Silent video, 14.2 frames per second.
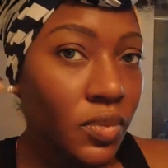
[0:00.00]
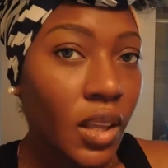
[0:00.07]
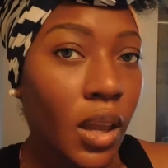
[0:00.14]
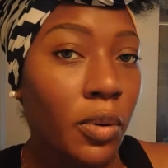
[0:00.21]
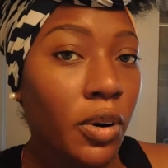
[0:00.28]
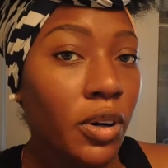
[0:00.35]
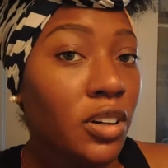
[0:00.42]

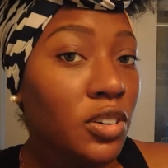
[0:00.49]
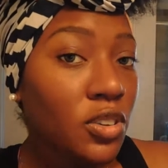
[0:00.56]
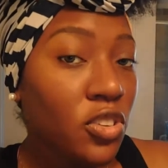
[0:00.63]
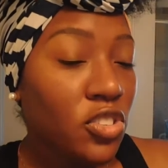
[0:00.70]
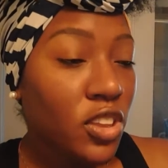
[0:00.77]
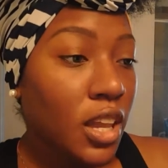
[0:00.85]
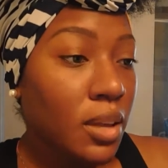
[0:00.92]
And we're going to do
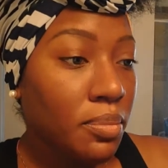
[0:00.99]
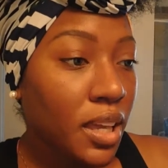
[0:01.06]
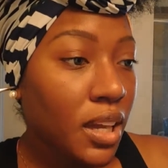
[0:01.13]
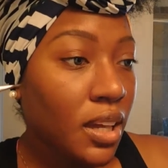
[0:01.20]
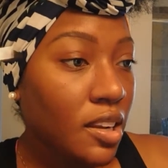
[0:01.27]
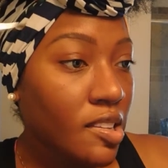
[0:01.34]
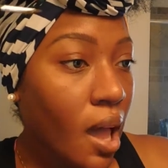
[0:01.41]
the same thing
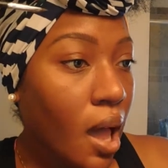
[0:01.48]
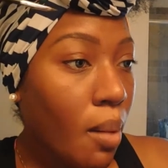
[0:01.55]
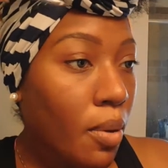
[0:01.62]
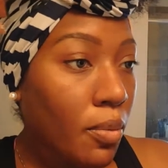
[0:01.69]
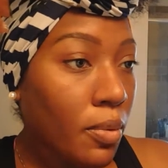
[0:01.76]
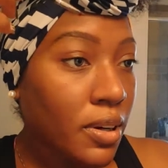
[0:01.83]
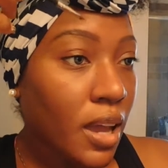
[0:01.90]
at the top,
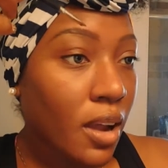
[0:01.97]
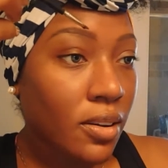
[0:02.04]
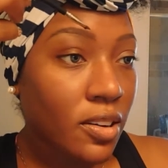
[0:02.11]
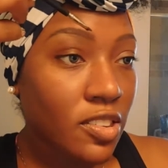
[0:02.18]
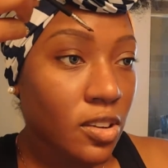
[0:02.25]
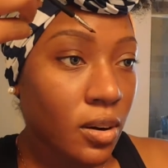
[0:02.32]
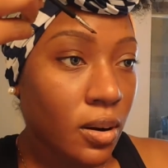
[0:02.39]
but we're not going
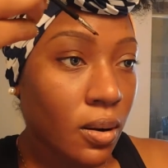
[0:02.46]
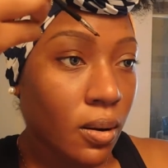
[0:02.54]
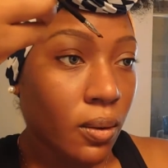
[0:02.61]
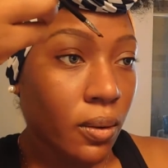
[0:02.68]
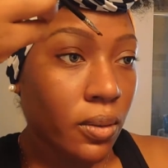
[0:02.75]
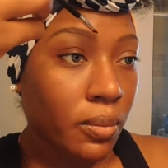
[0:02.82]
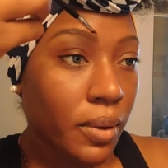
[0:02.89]
to start
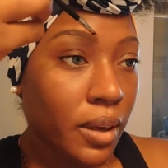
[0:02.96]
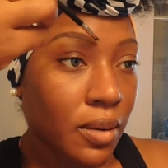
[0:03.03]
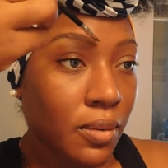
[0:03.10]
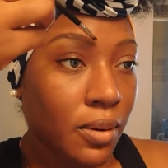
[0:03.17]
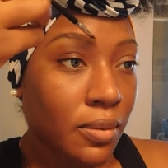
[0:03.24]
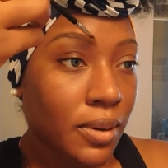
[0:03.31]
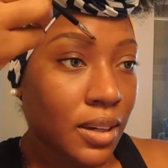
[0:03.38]
all the way
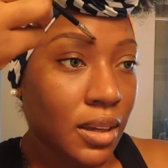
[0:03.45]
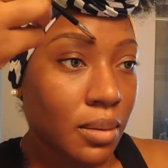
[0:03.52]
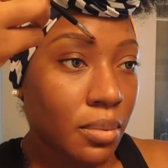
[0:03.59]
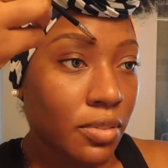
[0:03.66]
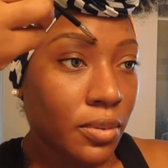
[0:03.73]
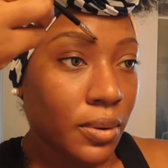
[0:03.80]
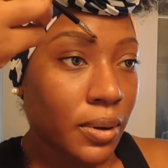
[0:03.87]
where we did
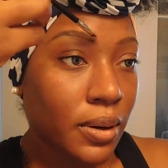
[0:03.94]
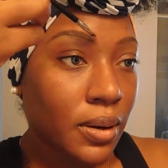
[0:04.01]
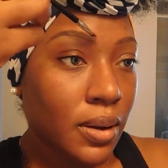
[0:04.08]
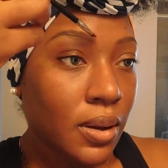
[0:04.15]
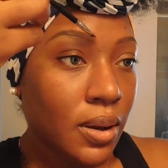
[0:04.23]
before.